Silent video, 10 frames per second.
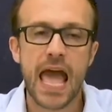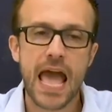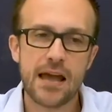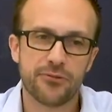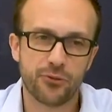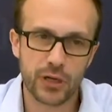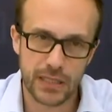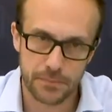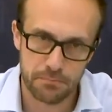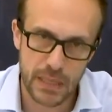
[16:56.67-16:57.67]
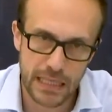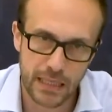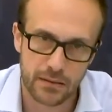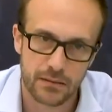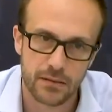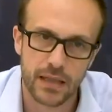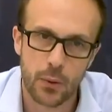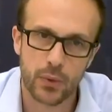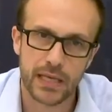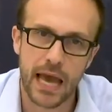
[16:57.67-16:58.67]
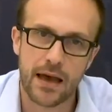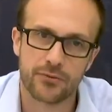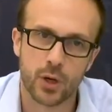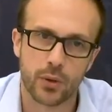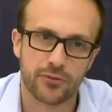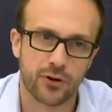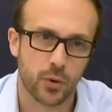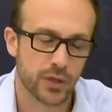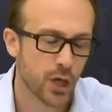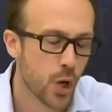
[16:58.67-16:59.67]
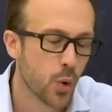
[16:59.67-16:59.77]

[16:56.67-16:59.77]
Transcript: every meeting that we have going forward